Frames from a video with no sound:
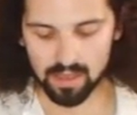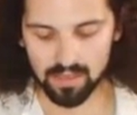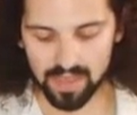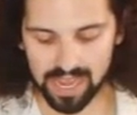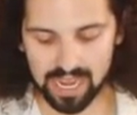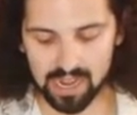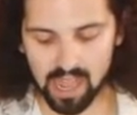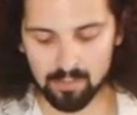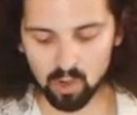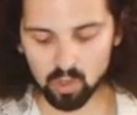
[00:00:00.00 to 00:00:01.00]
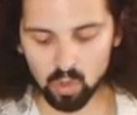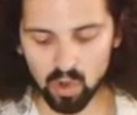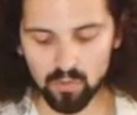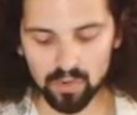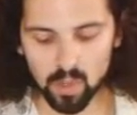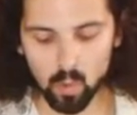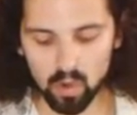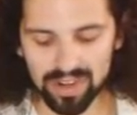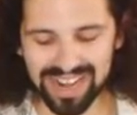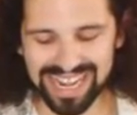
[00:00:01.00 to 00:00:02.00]
Then I'm going to look for the
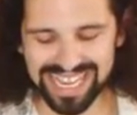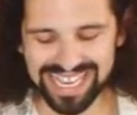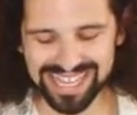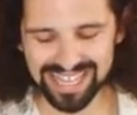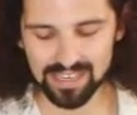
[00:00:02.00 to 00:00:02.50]
word lead.